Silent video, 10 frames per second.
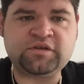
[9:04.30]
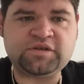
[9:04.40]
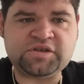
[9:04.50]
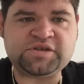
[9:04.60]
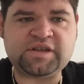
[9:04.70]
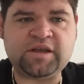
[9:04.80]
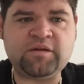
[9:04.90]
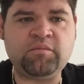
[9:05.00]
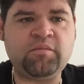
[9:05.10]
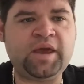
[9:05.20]
on just
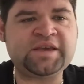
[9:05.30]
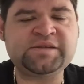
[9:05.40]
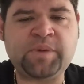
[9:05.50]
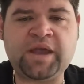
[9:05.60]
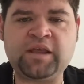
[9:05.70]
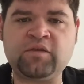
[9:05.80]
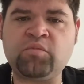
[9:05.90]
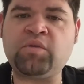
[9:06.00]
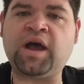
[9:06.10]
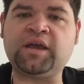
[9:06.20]
expanding
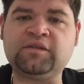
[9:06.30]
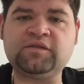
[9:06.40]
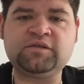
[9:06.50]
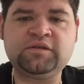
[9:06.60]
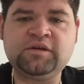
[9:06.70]
their mind.